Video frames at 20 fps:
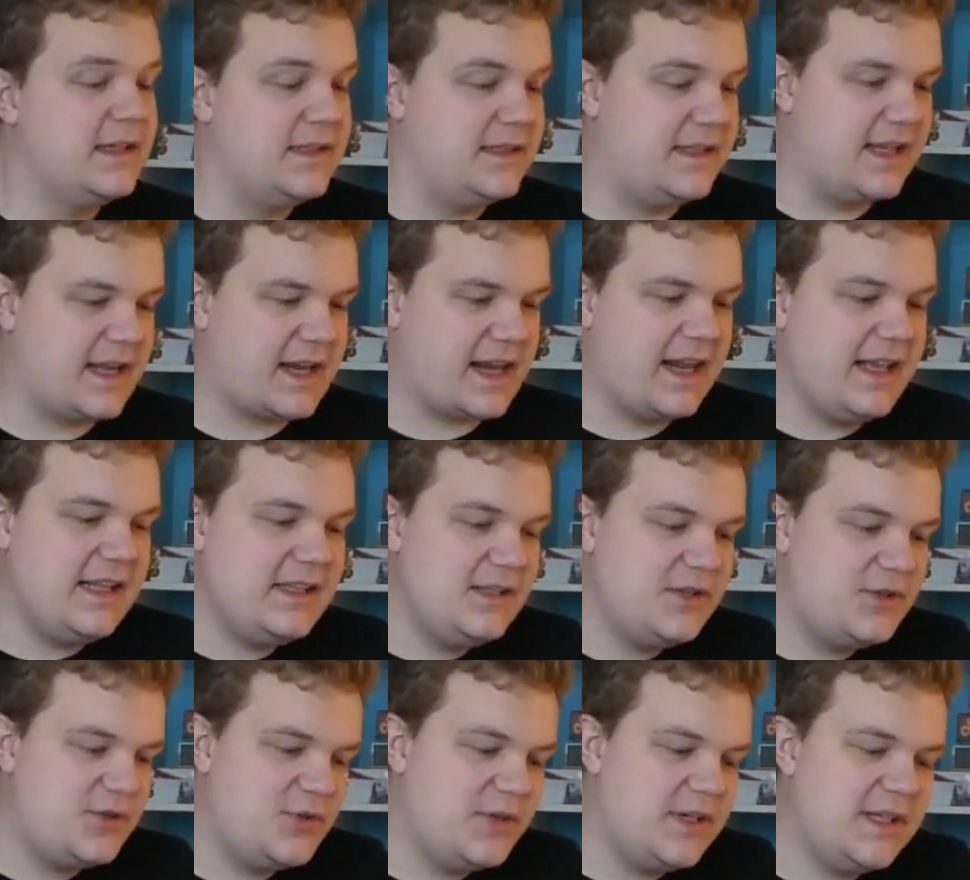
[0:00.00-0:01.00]
the
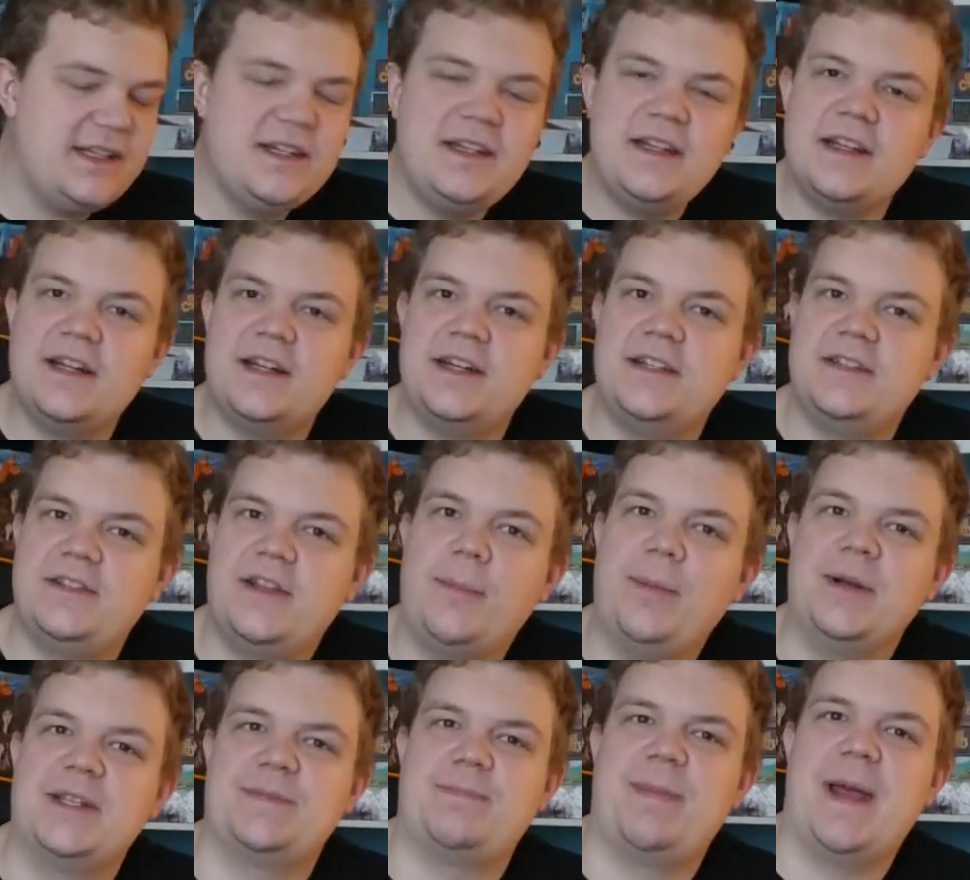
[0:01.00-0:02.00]
Renjuan
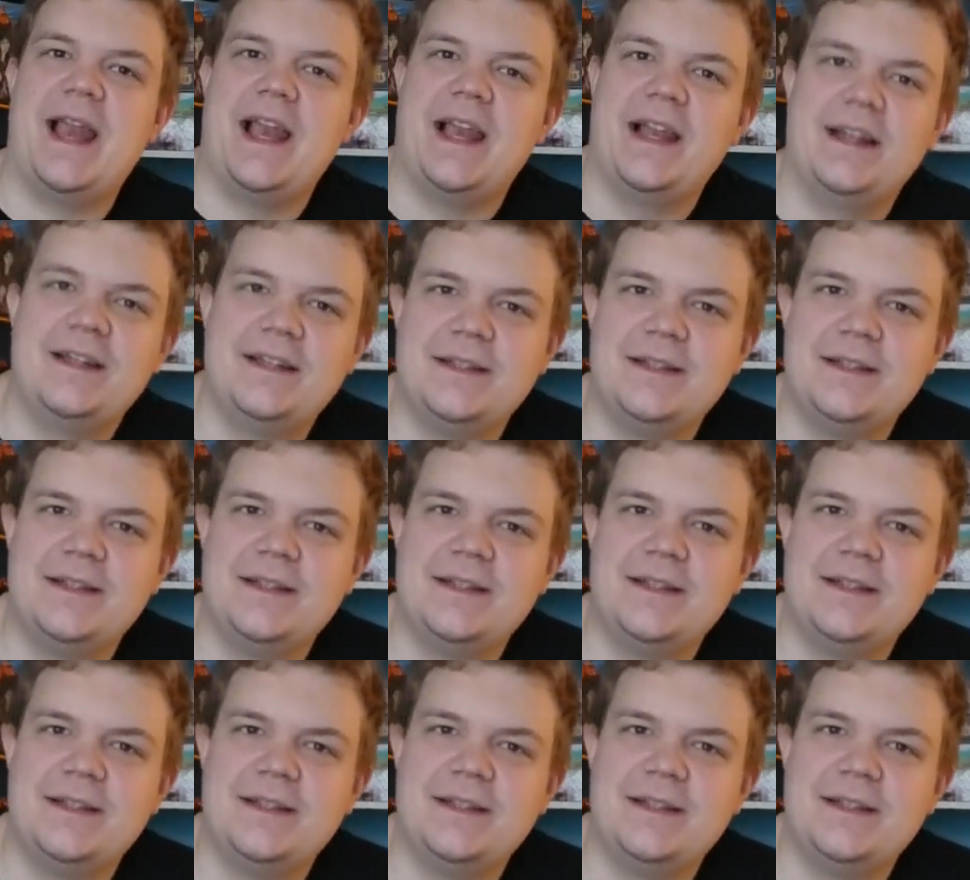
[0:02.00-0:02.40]
Dobbelspel.